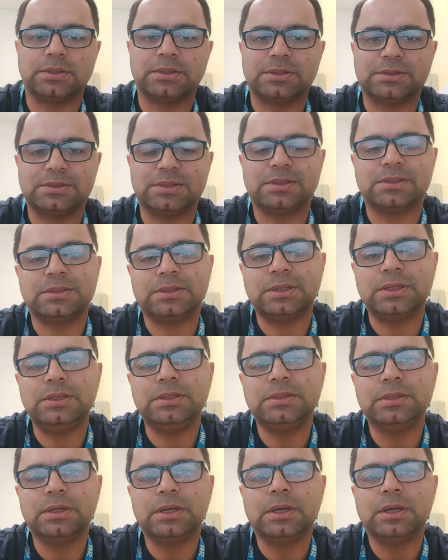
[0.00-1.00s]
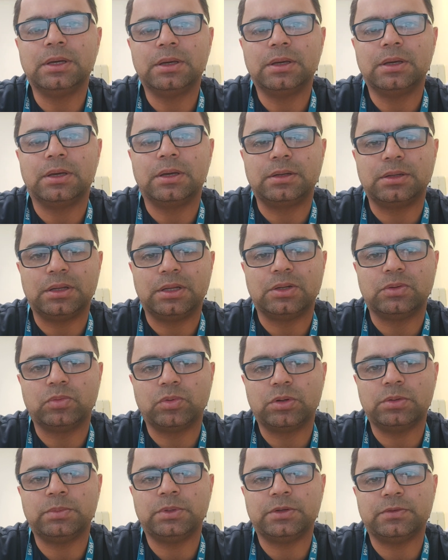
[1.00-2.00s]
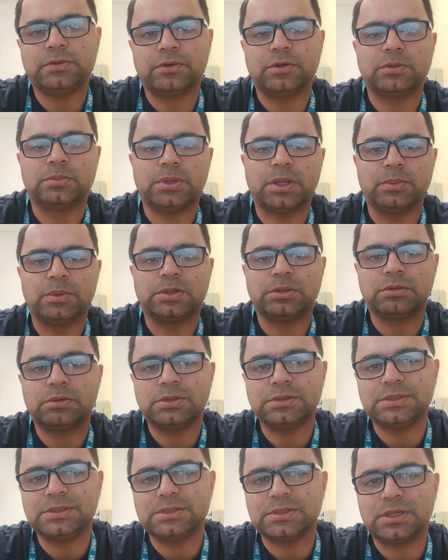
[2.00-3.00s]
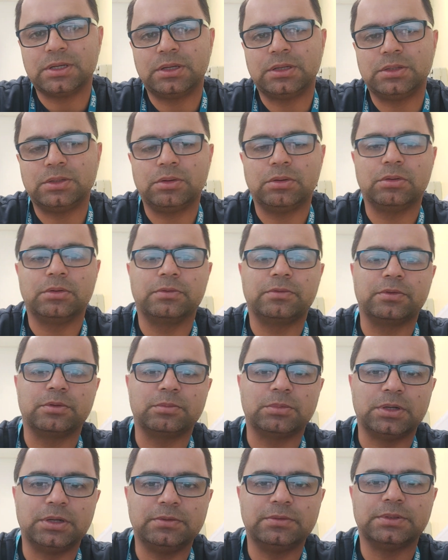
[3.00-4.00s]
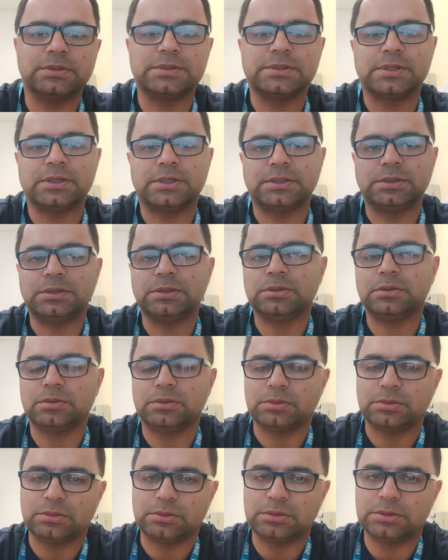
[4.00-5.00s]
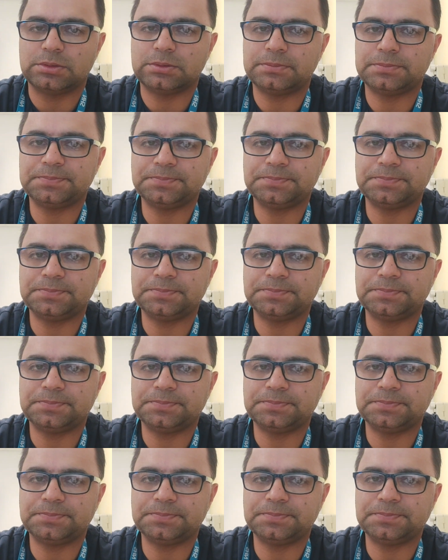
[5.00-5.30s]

Does it need any involvement from hematology side or from liver side or not?